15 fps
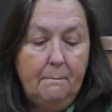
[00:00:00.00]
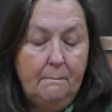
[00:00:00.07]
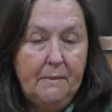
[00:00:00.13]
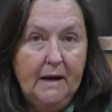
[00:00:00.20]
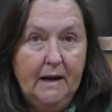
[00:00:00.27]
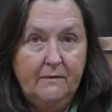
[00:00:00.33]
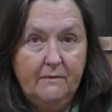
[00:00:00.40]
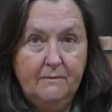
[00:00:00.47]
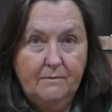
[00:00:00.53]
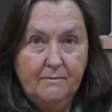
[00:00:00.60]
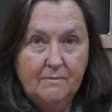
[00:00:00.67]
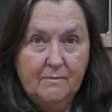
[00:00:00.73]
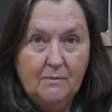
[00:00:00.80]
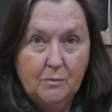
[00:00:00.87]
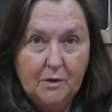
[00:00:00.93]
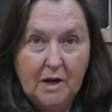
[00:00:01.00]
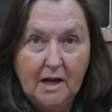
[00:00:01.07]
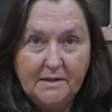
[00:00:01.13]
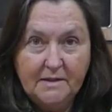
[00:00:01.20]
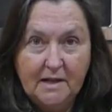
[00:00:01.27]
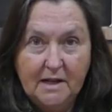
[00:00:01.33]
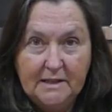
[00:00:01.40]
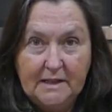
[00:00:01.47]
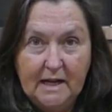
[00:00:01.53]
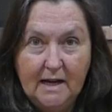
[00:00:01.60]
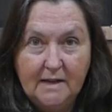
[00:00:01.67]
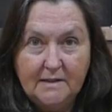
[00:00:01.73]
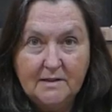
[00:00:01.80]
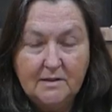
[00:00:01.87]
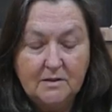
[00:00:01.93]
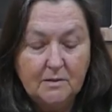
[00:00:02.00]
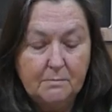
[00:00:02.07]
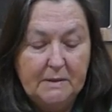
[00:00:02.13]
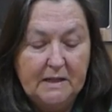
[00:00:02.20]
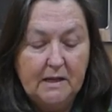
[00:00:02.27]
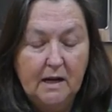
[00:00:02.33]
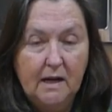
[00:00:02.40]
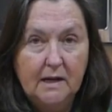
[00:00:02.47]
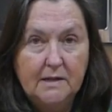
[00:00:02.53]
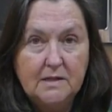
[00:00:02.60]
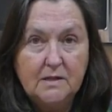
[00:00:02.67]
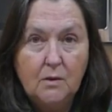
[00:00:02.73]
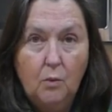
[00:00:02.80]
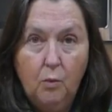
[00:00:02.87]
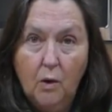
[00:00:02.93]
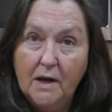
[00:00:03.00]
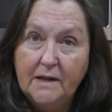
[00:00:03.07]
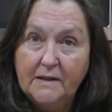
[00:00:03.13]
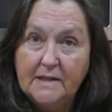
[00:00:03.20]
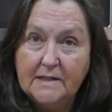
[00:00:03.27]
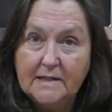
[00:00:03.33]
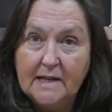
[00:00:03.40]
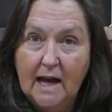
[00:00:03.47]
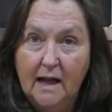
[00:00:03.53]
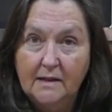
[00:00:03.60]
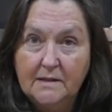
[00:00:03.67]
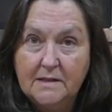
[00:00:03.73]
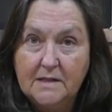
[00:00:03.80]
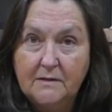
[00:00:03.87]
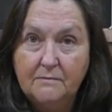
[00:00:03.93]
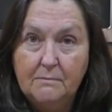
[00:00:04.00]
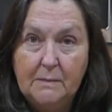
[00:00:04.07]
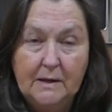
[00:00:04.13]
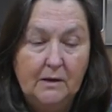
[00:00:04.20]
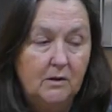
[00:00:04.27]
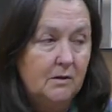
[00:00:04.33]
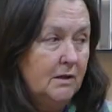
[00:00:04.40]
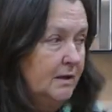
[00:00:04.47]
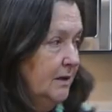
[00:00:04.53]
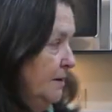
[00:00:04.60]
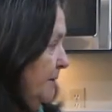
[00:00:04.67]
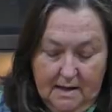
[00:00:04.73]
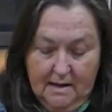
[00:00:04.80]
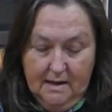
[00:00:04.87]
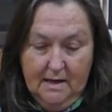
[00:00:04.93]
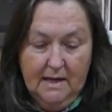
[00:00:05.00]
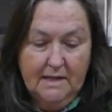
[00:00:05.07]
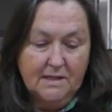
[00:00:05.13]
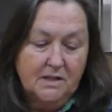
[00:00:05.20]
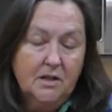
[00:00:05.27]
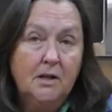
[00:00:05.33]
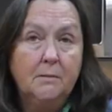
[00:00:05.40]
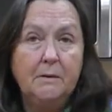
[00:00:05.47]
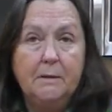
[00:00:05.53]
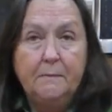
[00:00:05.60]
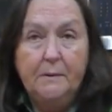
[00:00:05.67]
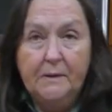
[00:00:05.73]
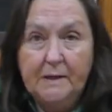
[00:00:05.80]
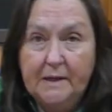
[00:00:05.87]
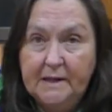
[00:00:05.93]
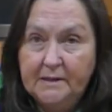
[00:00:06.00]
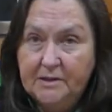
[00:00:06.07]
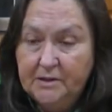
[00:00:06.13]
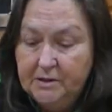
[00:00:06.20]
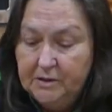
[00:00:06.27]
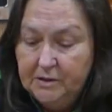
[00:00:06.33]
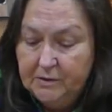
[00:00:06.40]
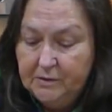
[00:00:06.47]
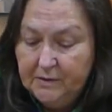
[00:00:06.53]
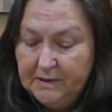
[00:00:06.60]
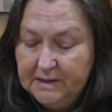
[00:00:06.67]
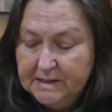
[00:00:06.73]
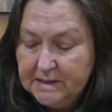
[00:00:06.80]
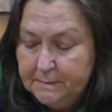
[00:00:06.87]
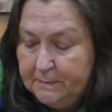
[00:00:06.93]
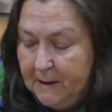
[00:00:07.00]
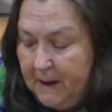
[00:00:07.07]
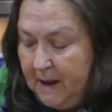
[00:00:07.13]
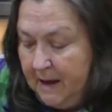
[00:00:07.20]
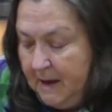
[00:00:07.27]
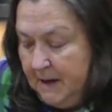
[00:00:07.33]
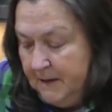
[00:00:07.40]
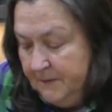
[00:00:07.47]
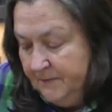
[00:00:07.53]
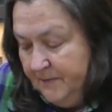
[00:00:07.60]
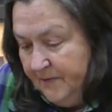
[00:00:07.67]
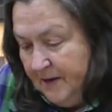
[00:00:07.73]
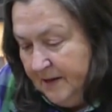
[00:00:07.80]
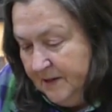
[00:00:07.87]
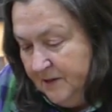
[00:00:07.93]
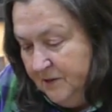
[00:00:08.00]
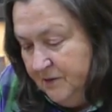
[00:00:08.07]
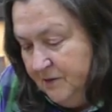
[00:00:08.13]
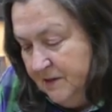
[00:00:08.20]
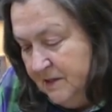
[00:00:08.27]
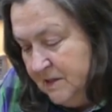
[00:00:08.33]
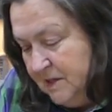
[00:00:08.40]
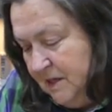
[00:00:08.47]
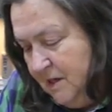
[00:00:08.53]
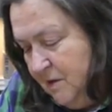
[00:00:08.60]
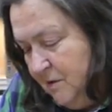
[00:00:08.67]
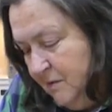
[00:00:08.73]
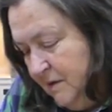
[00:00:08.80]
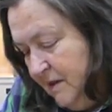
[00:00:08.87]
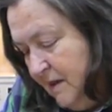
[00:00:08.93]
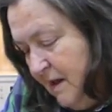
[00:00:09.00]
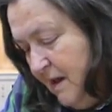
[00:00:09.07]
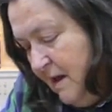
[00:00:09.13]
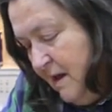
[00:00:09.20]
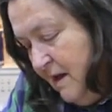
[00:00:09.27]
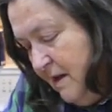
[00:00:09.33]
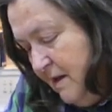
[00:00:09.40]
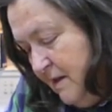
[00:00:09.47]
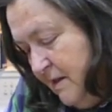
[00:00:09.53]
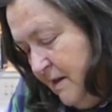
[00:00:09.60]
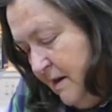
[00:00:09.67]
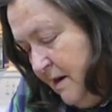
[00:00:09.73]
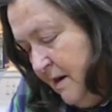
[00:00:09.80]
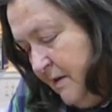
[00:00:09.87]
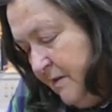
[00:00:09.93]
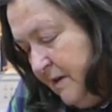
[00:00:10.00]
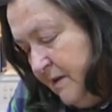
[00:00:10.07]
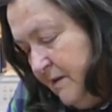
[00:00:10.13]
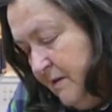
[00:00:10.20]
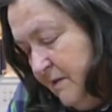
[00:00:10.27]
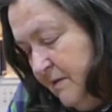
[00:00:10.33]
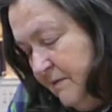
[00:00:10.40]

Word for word: But we're not done yet, because one of these gallons of milk is going to be put into this pan. If I can do this here with, there we go.